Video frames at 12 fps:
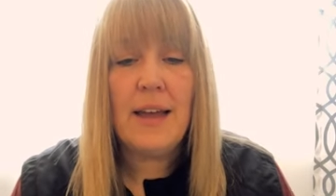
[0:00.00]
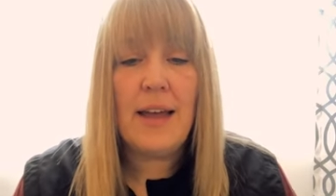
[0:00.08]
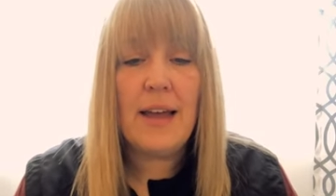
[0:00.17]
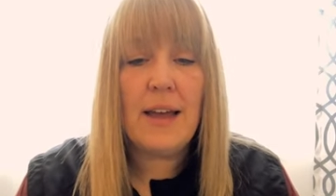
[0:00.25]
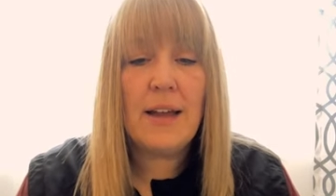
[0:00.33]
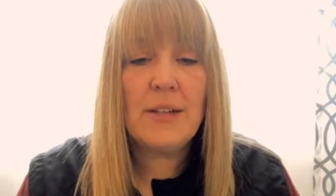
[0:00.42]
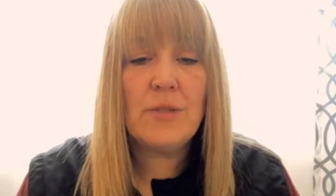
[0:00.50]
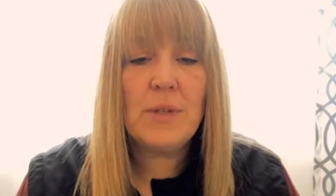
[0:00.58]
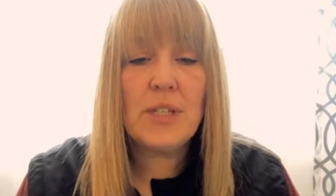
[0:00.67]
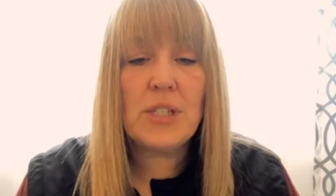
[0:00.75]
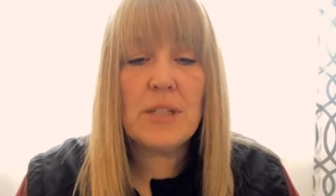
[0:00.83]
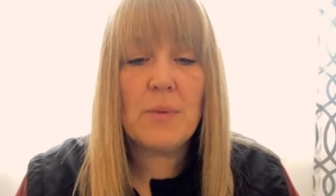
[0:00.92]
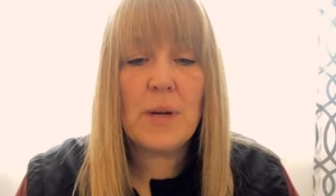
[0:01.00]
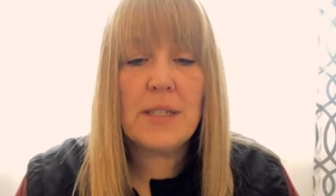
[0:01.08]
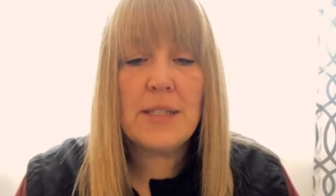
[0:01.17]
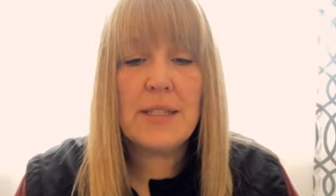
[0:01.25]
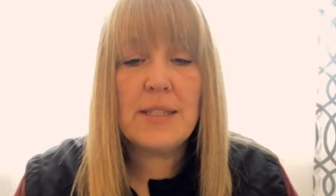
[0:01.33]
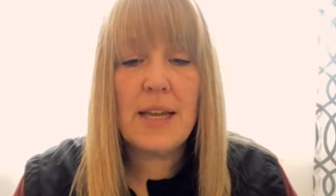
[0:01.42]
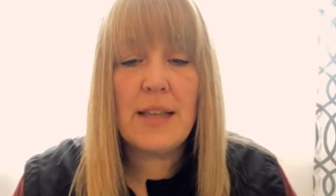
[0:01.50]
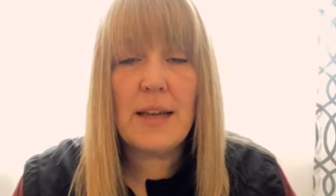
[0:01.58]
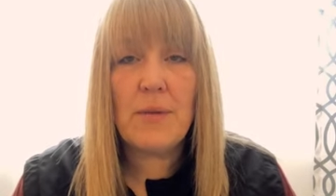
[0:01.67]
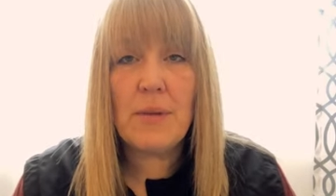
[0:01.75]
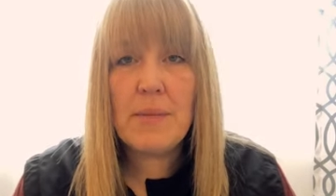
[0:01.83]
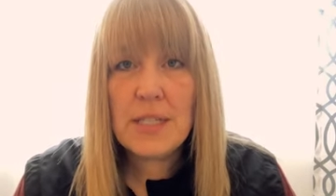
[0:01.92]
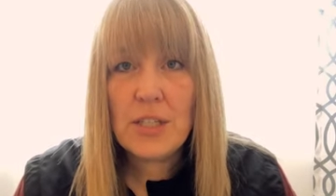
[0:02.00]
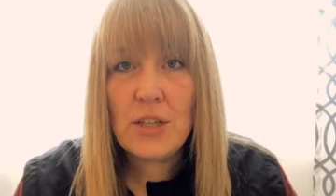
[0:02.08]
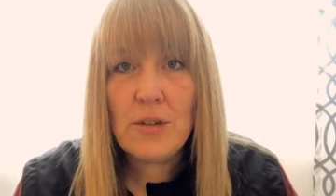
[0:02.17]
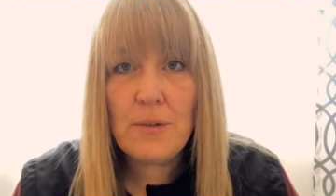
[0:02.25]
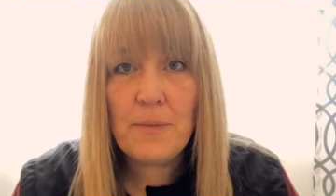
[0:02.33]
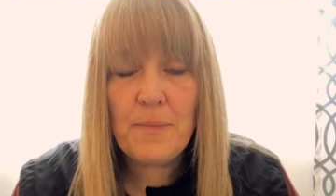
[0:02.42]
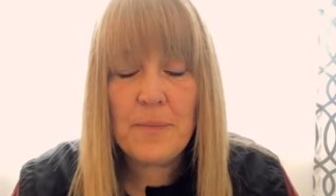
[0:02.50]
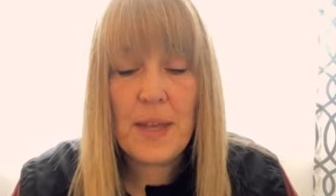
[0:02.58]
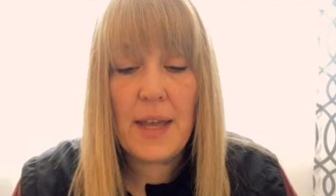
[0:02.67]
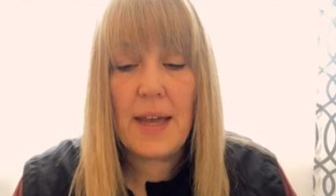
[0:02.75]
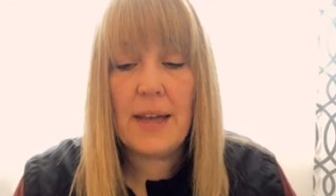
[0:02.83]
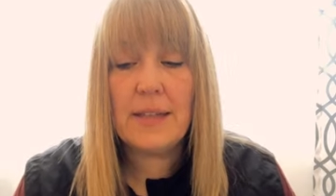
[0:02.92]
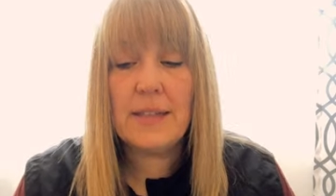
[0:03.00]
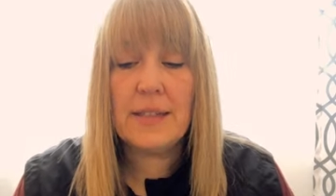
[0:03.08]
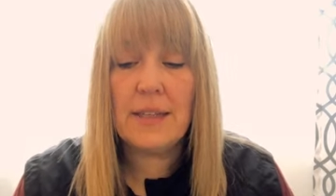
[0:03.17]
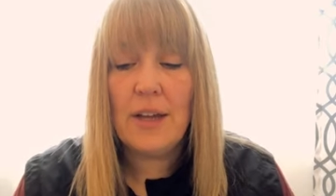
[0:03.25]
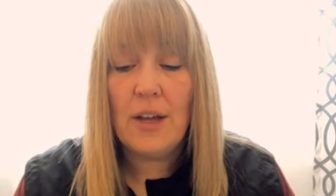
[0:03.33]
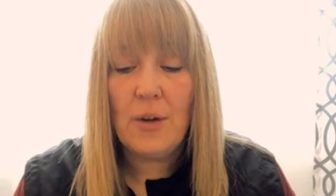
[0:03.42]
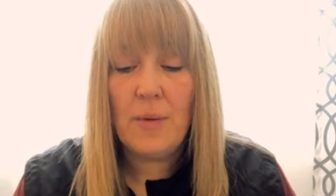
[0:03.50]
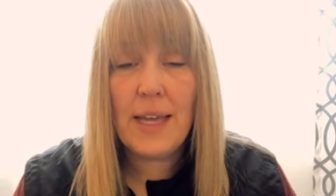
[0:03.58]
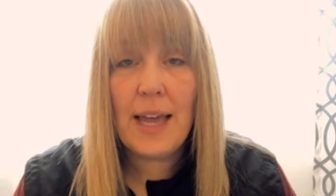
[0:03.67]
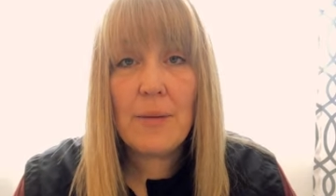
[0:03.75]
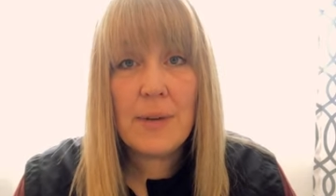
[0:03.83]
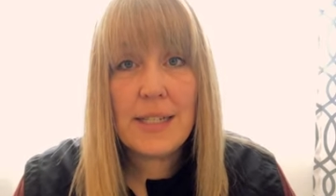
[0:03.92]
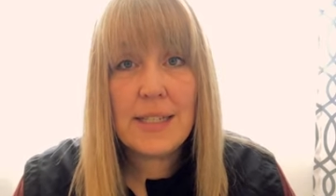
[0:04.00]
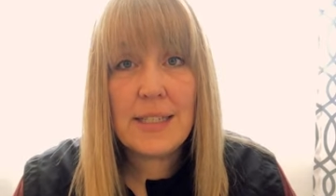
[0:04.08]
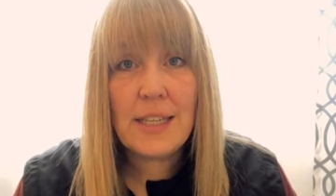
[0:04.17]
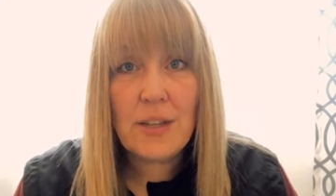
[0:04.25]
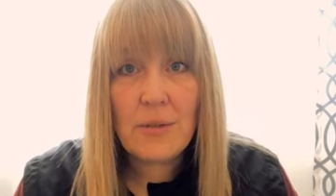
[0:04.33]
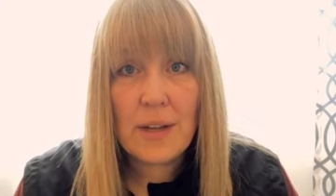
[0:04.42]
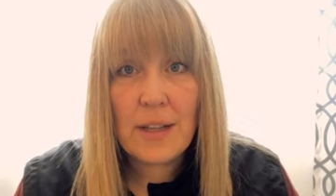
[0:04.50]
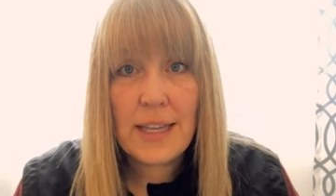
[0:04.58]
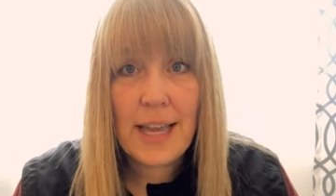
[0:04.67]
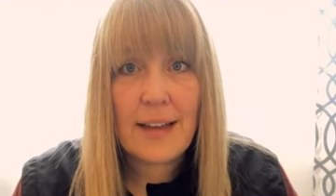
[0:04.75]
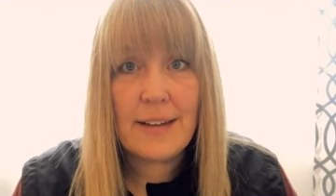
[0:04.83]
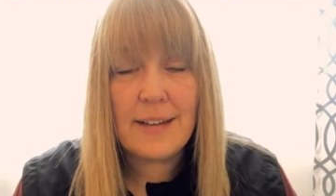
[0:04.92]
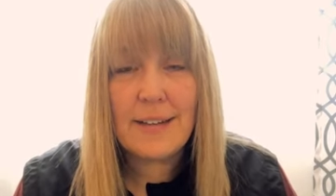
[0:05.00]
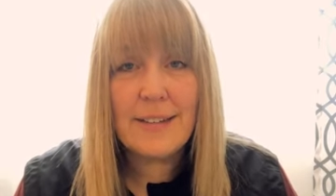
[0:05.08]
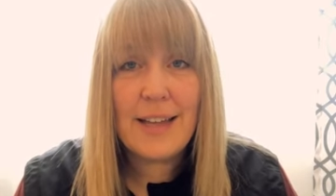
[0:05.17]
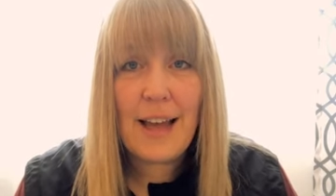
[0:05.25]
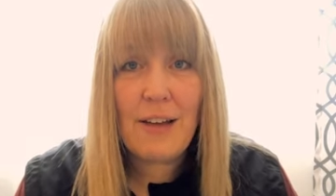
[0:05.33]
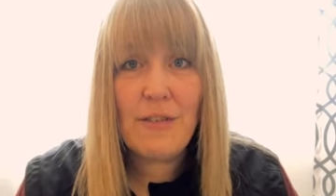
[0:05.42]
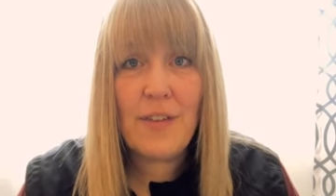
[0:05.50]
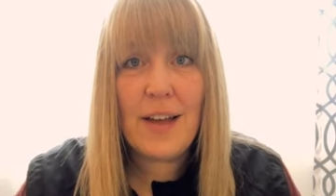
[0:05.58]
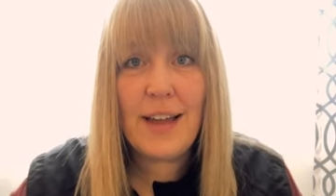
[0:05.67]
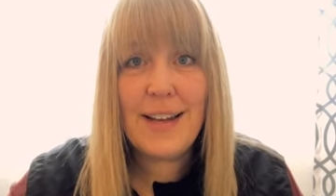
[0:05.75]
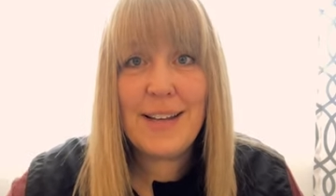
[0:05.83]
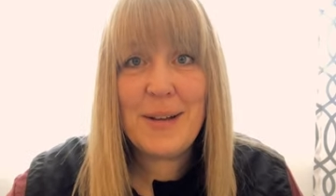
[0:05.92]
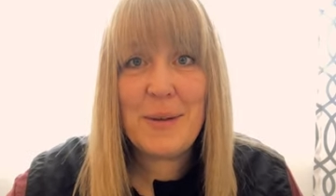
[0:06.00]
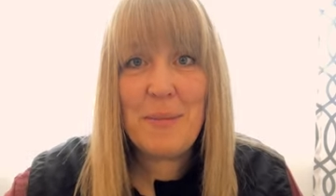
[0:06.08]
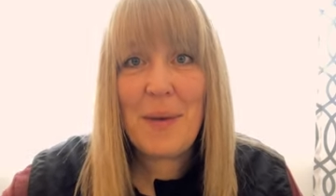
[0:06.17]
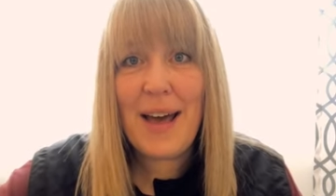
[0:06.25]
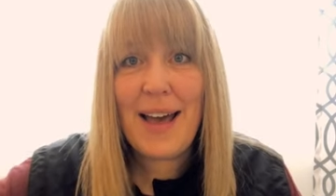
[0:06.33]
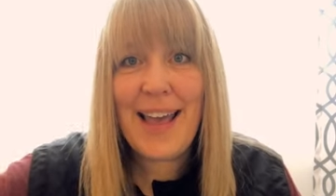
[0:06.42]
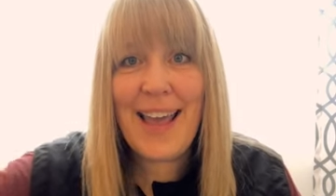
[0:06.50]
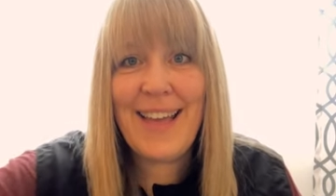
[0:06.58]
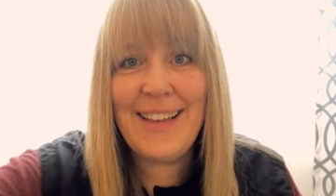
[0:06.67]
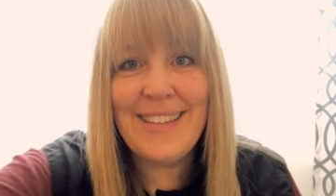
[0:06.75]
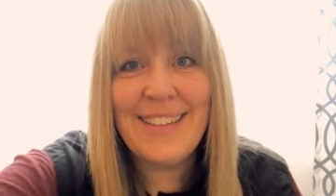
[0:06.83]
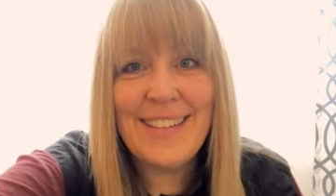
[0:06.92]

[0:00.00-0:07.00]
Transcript: And we just want to say that we miss you and we can't wait to see you all again. Have fun. Bye.